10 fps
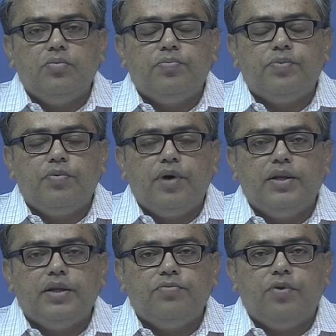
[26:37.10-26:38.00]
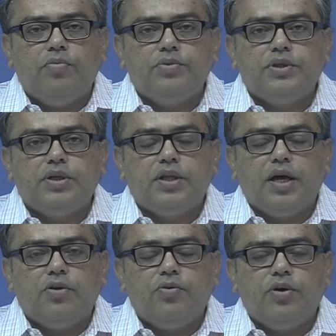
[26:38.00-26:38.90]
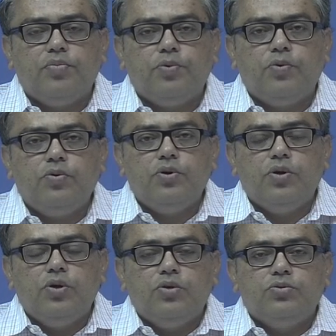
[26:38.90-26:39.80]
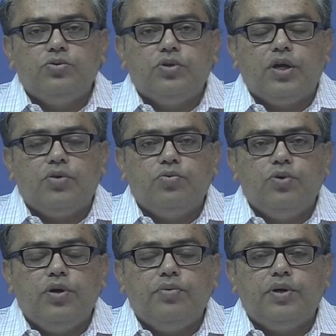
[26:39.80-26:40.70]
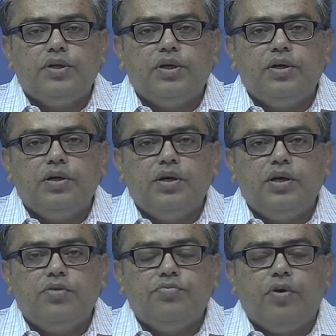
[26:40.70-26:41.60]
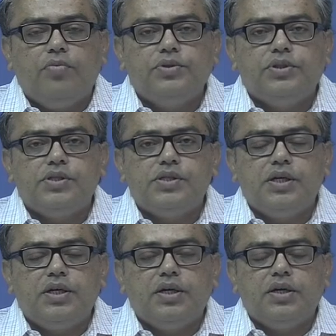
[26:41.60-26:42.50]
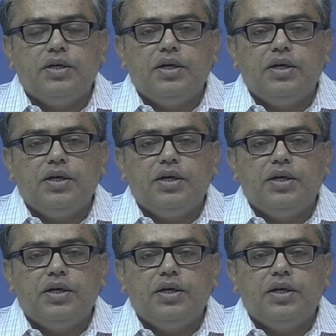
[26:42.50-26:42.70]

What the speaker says: provide the information in the annual report, so that whoever the information seeker,